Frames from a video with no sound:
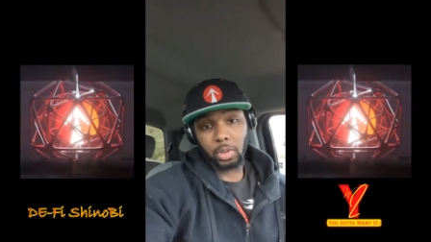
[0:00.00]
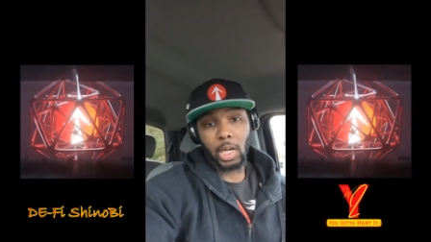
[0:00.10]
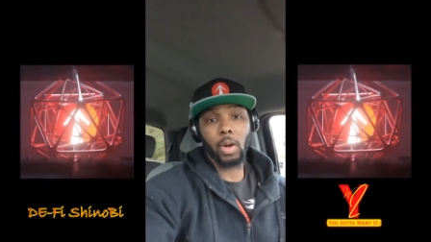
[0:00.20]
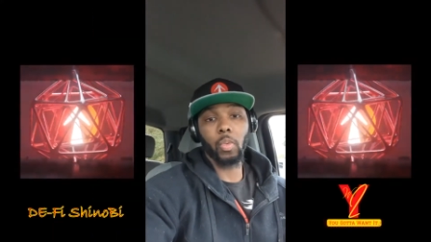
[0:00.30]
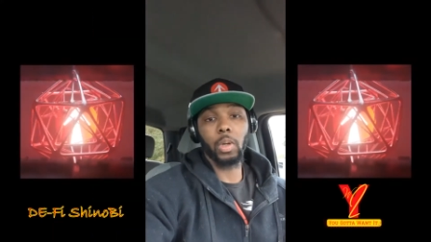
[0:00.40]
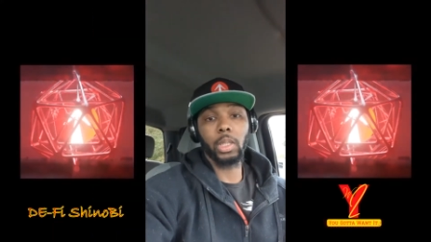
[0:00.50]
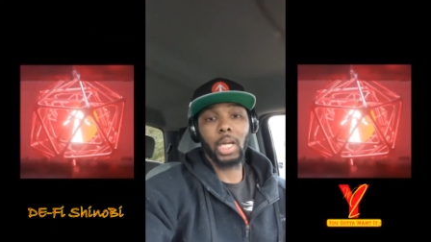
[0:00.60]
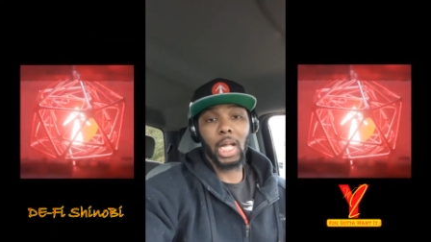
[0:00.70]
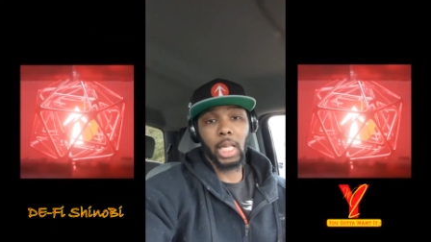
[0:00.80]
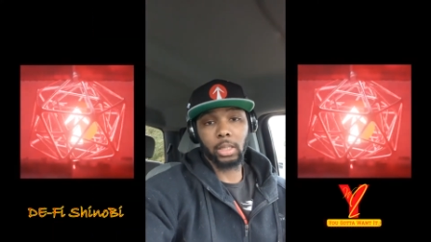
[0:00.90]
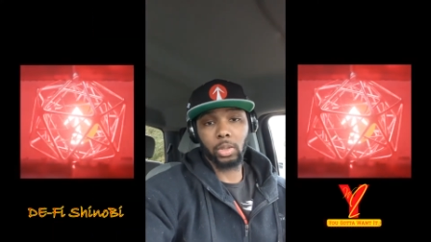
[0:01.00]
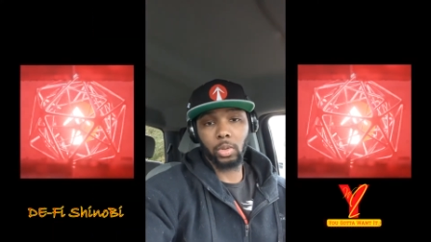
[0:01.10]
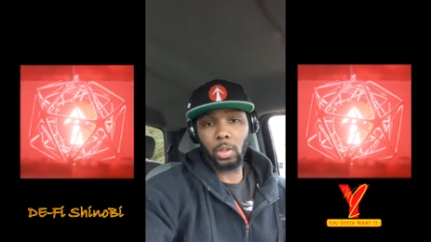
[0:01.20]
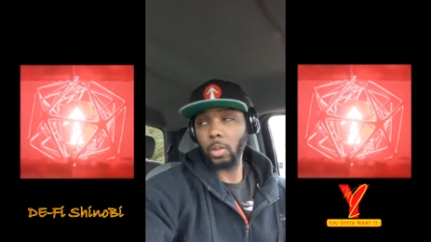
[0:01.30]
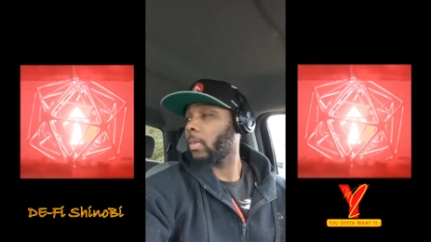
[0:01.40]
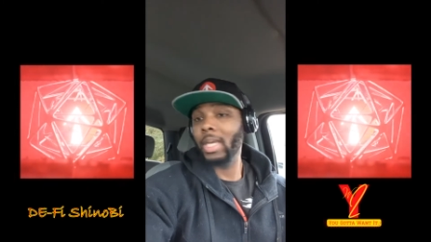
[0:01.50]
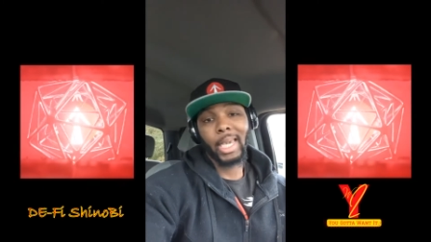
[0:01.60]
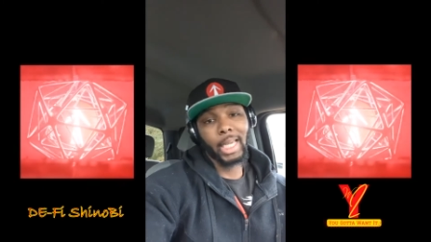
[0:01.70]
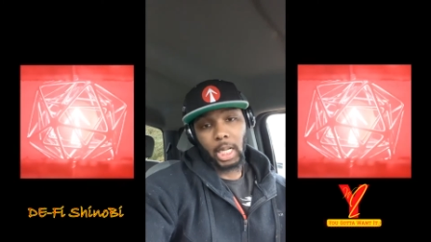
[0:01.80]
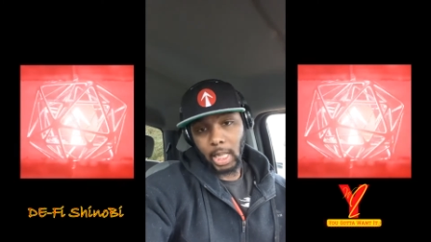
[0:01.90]
what I want. I like to grow
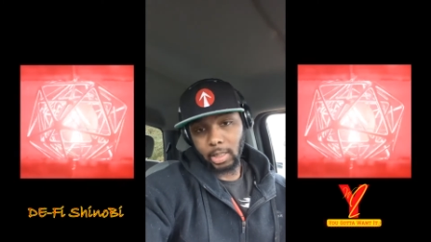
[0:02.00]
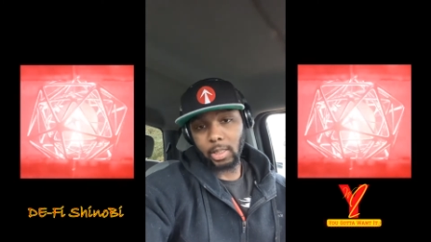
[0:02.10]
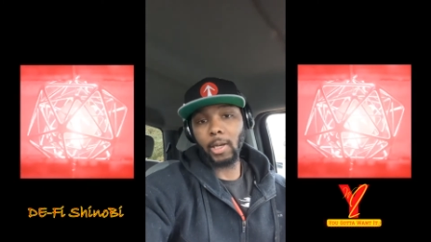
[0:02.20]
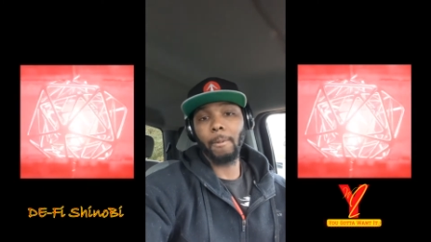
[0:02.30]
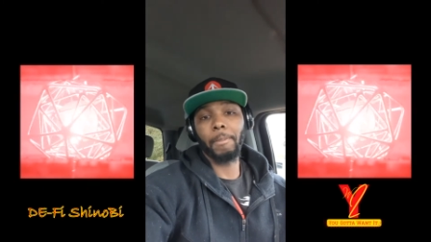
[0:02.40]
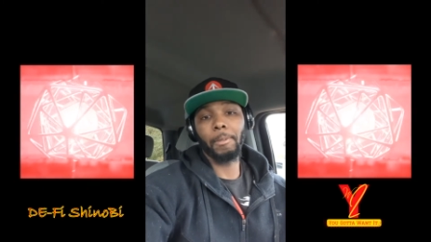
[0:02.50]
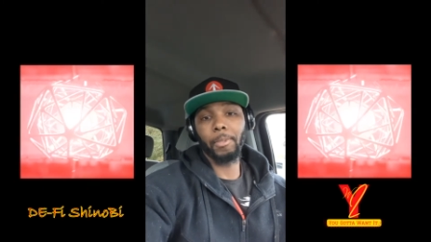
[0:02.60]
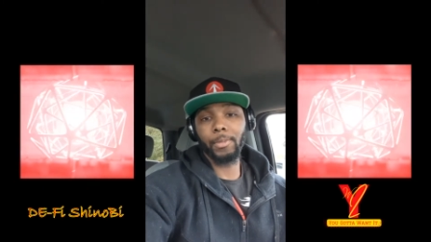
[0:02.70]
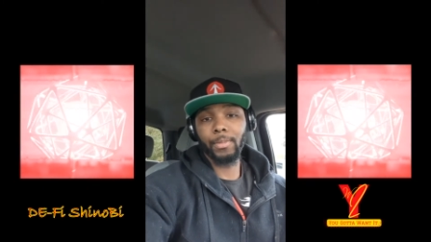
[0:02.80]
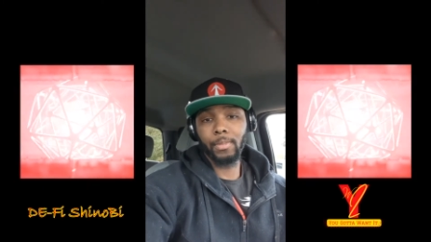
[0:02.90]
and I like to help people.